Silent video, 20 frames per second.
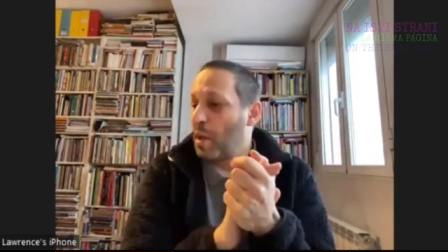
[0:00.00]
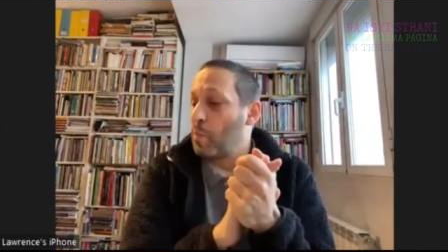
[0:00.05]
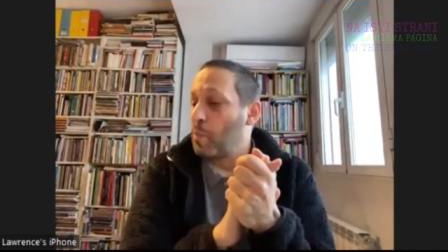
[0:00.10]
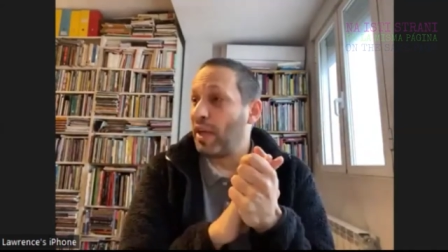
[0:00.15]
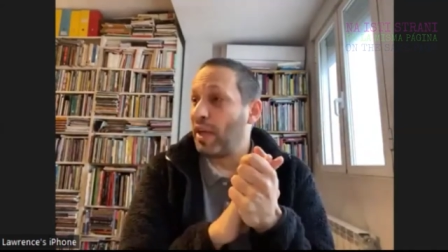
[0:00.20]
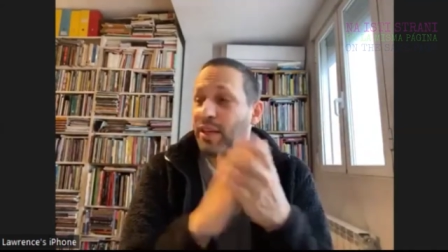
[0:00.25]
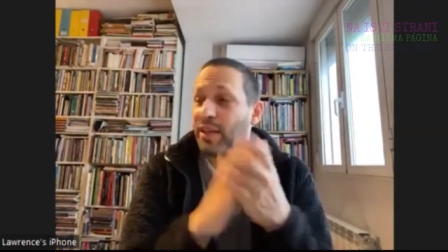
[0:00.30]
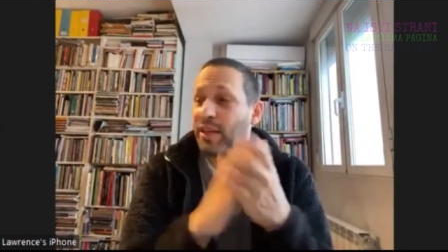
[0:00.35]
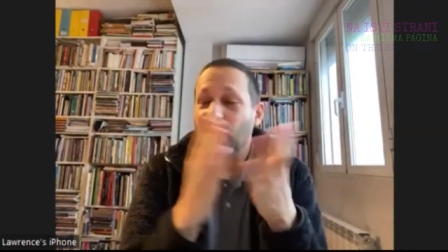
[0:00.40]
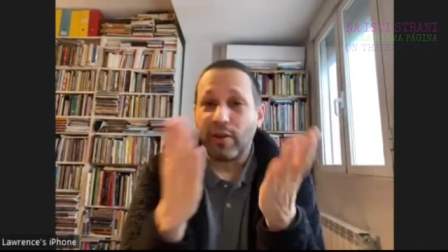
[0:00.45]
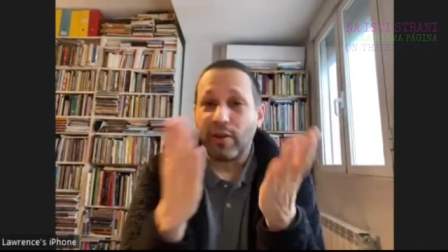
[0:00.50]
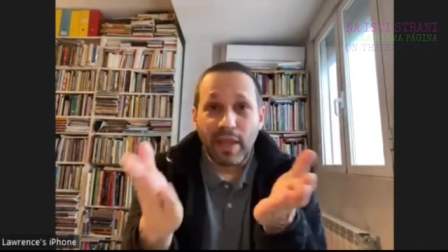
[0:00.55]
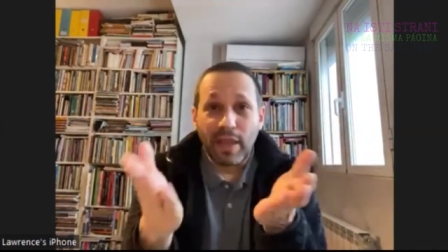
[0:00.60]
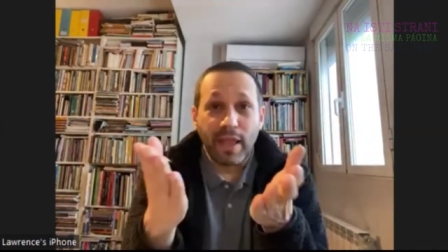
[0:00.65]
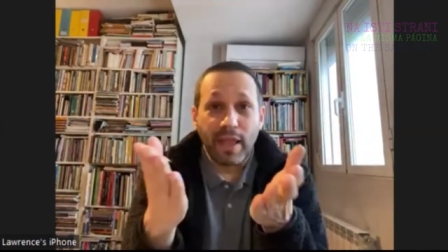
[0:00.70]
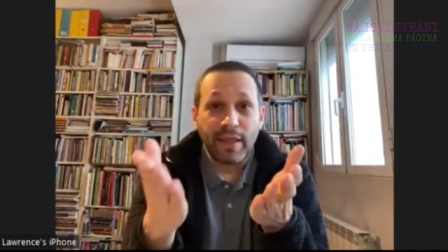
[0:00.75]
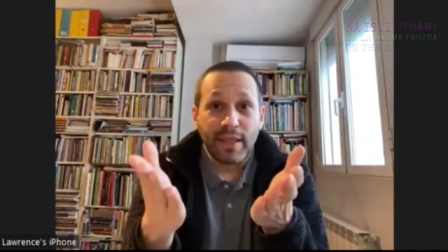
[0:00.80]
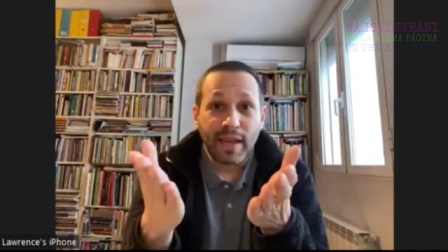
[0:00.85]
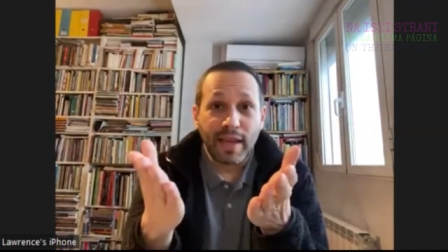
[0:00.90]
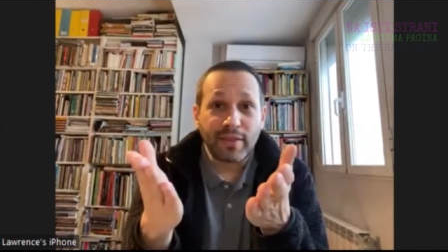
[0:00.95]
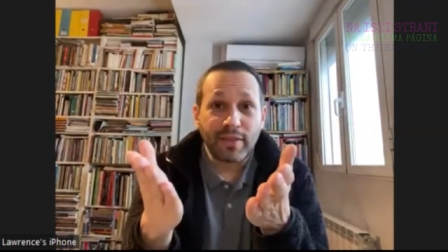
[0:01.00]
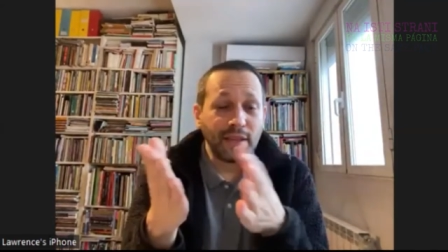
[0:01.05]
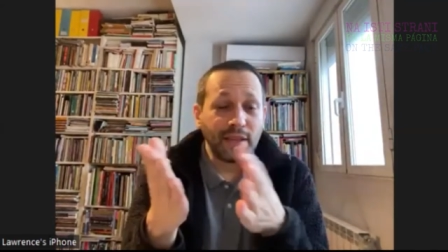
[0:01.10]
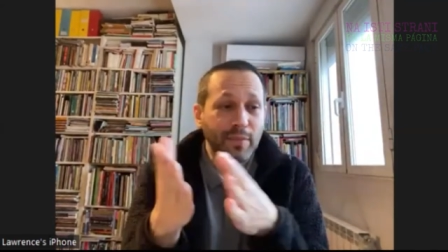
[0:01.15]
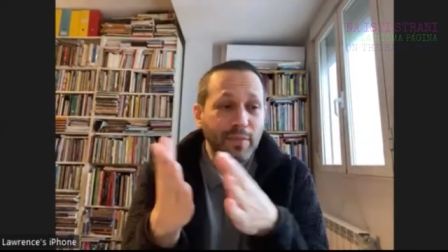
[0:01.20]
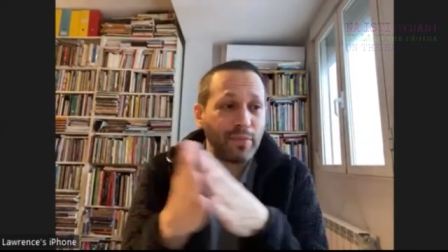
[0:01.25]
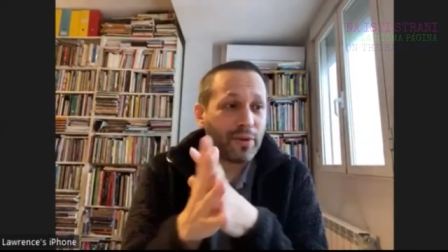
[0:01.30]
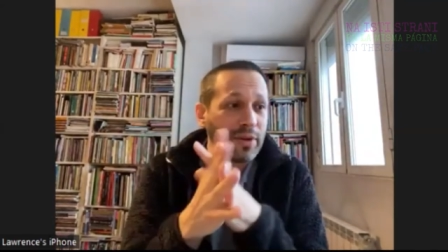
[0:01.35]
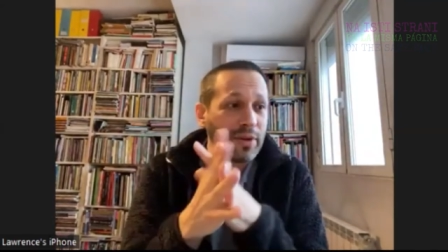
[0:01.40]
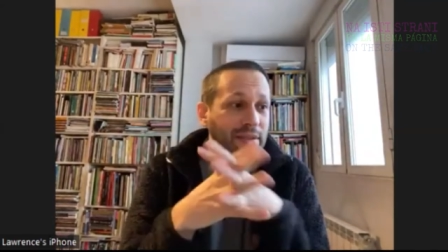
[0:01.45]
but, you know, actually
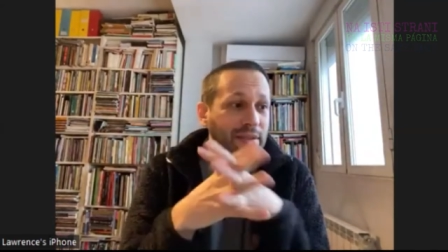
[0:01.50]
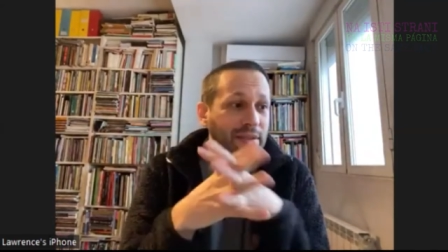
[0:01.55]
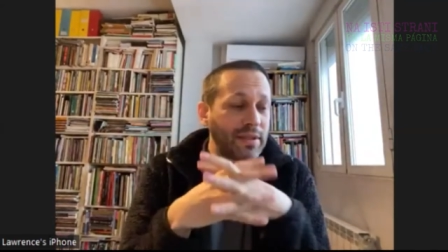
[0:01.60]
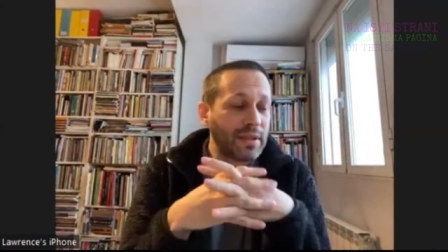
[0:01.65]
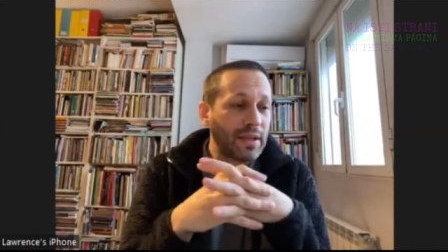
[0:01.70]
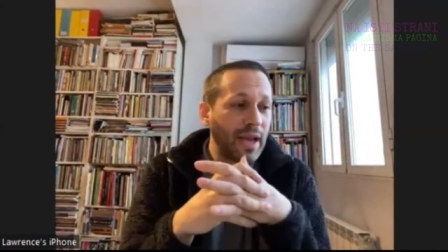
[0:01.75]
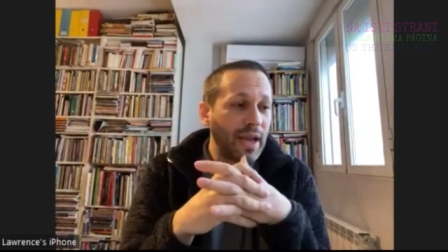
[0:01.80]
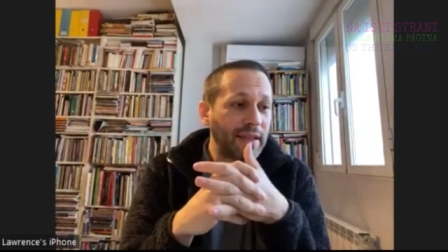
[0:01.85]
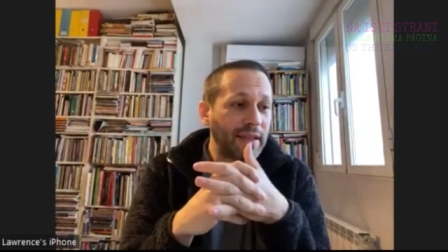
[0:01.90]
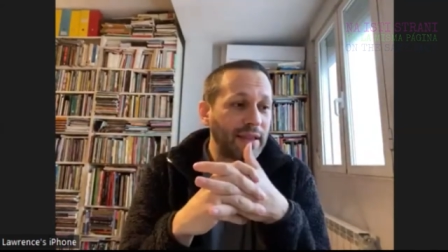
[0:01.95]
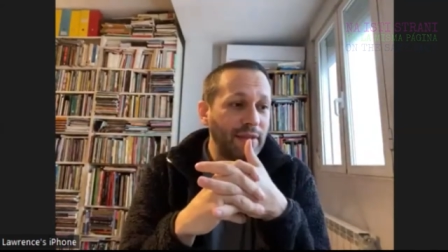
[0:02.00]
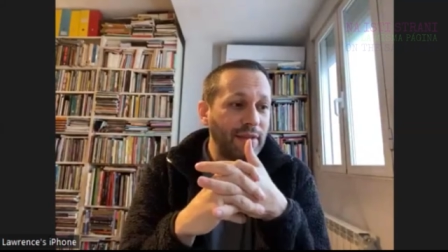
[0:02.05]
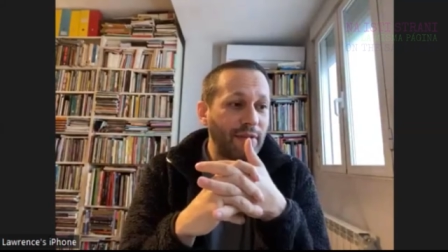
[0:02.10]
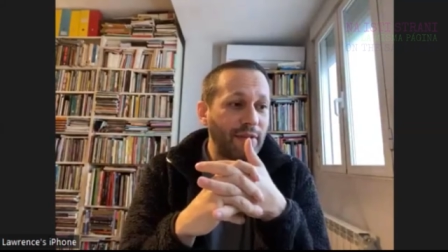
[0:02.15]
the book is, I think,